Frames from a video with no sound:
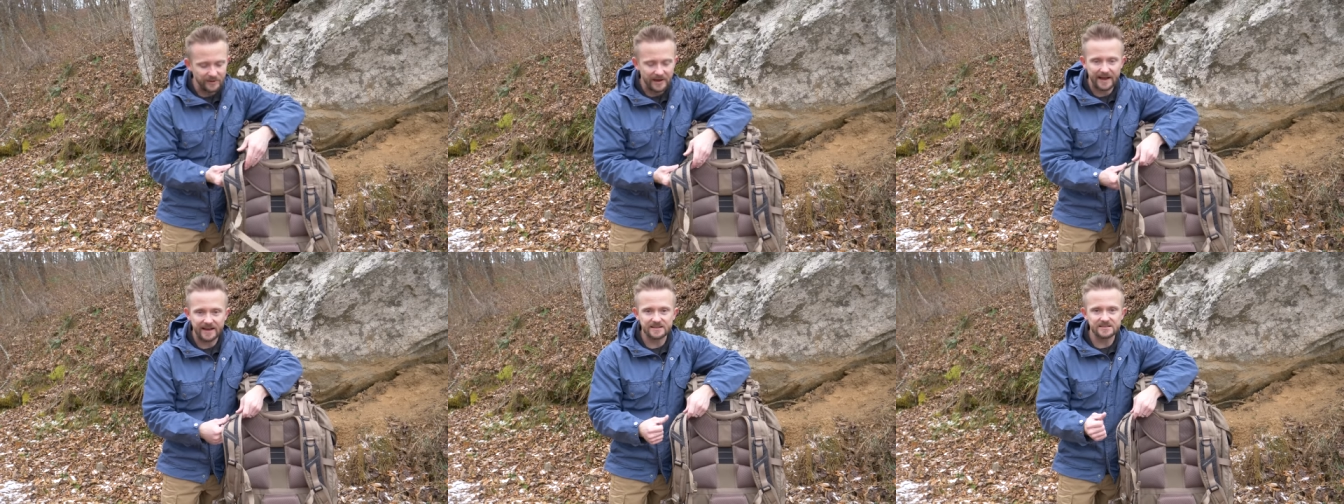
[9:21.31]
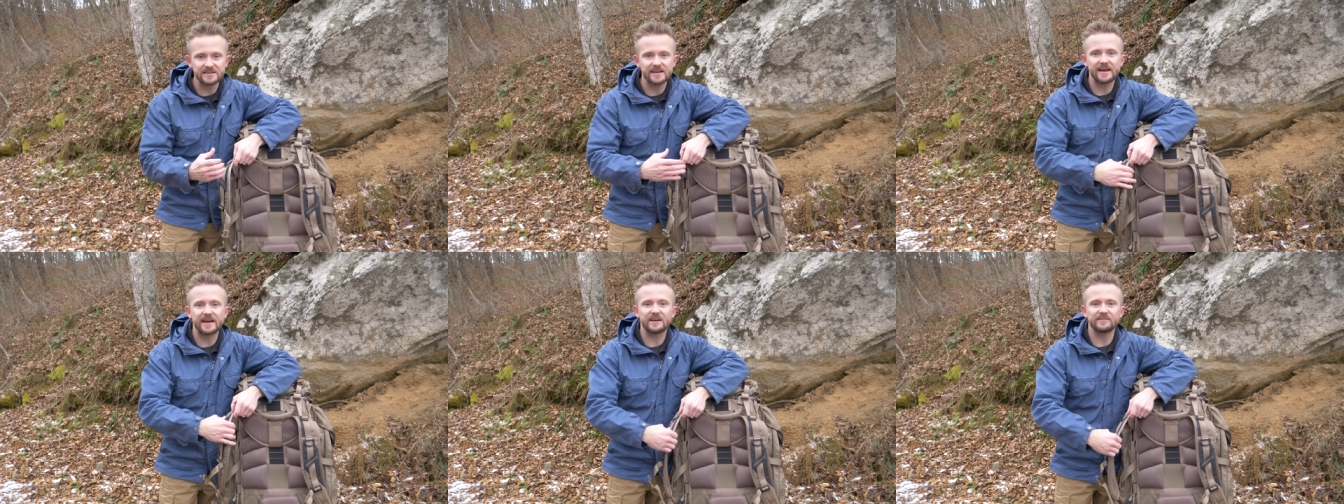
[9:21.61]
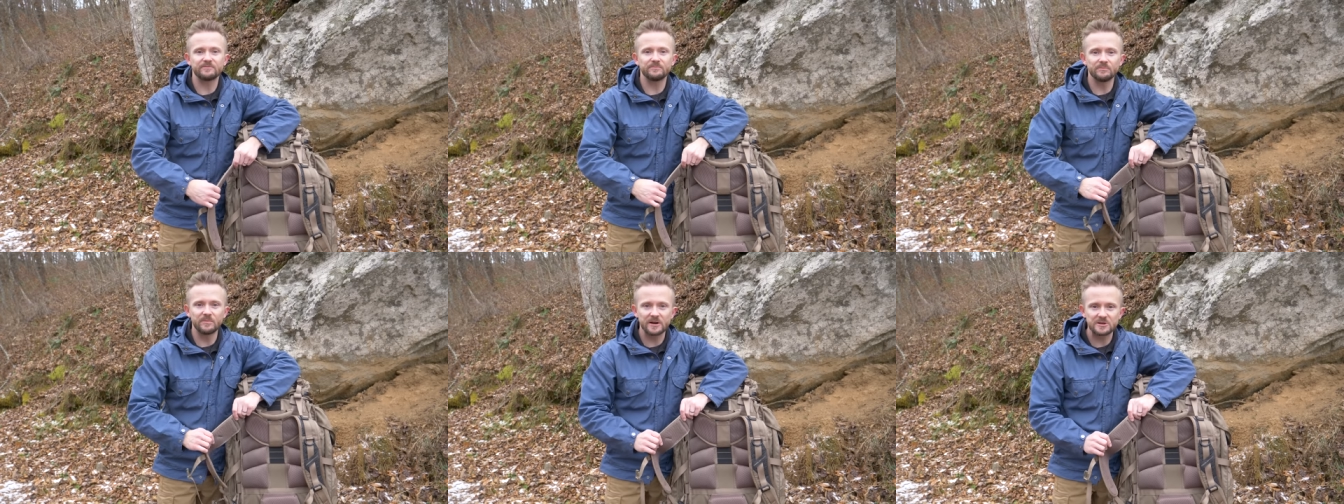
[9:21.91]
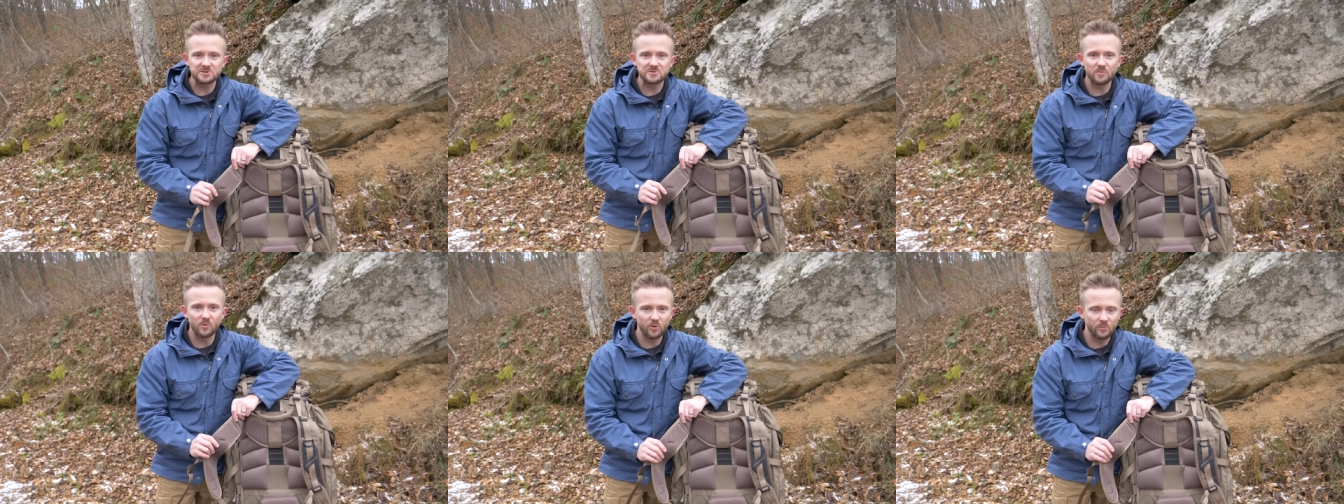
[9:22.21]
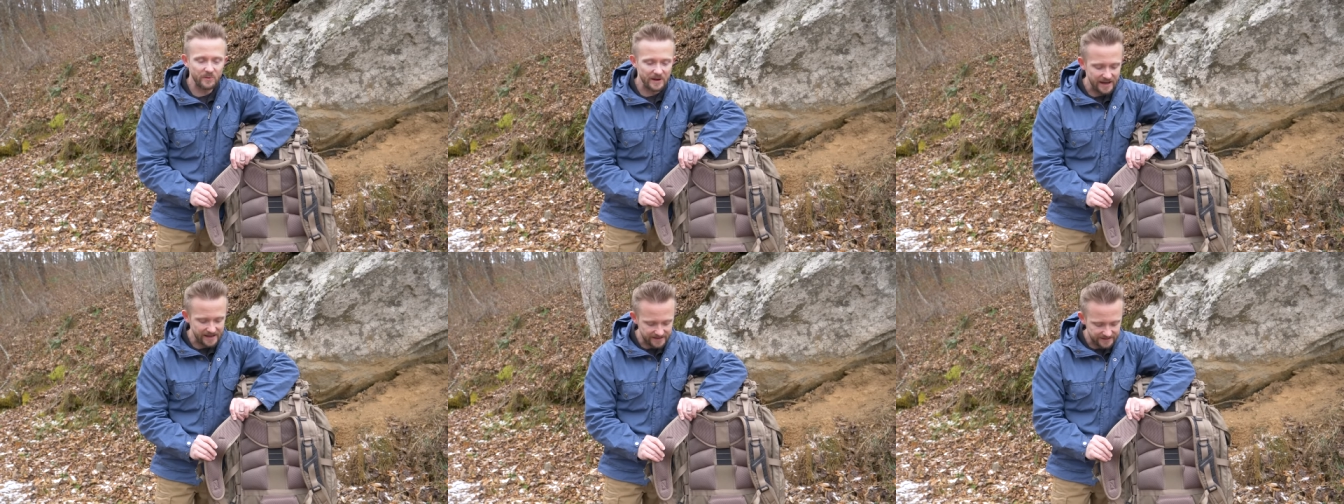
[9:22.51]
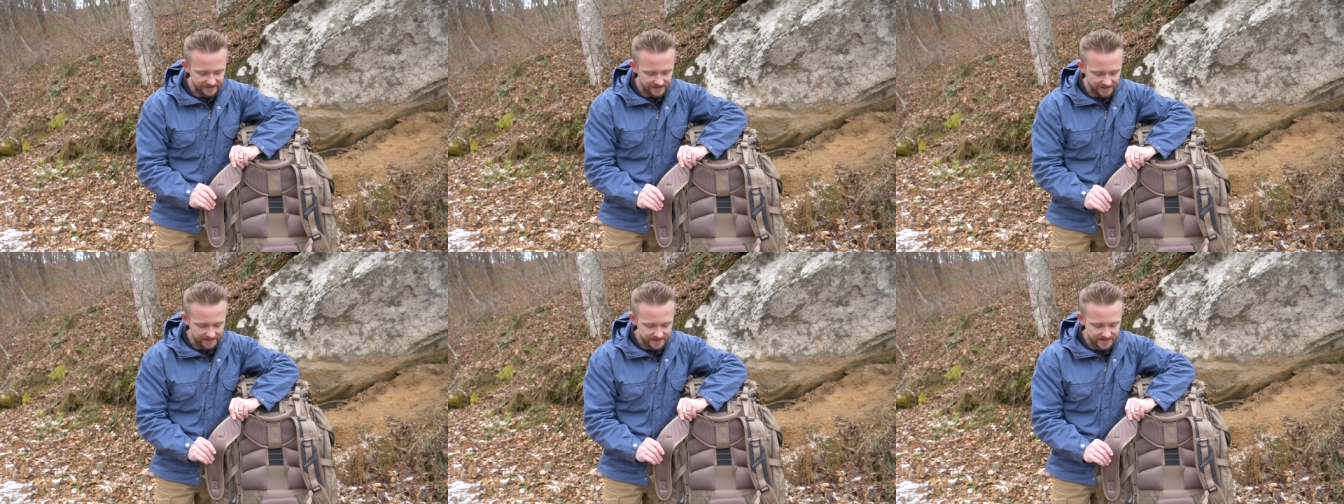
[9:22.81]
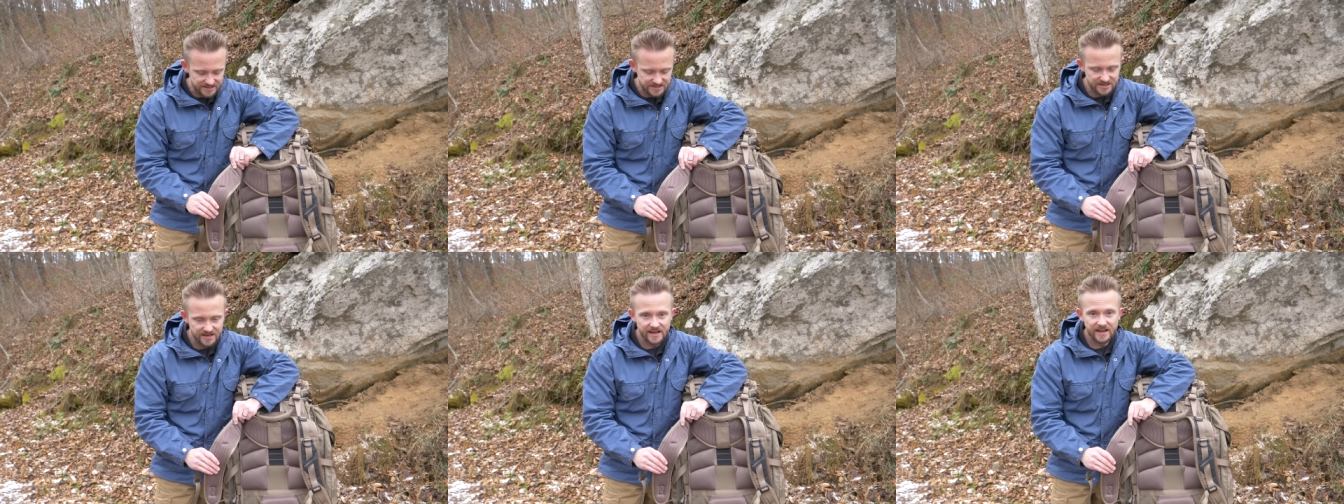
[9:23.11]
Packs that have much more padding than
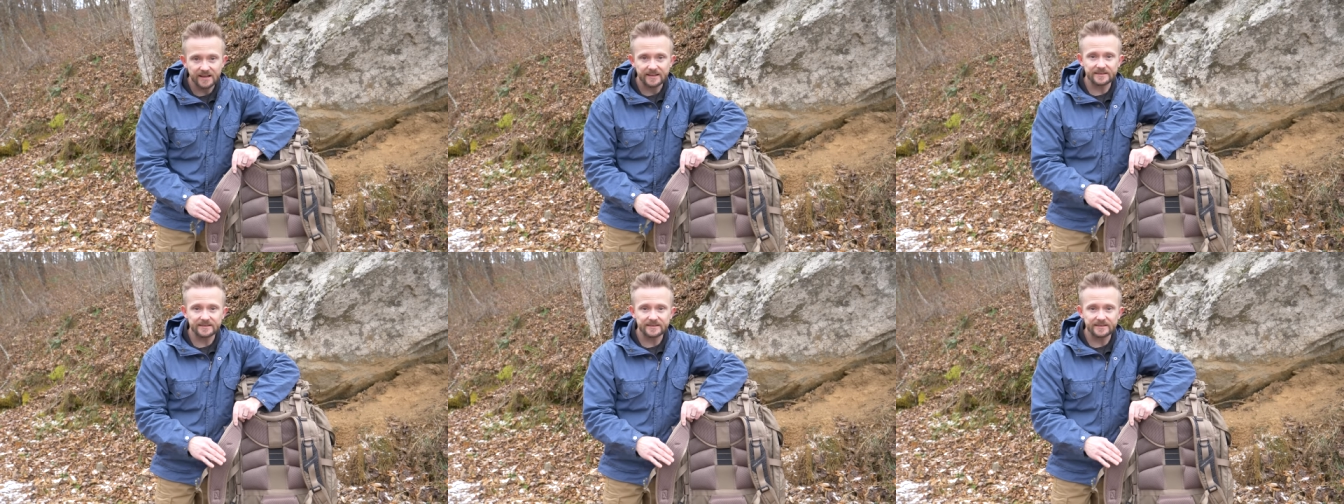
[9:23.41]
this.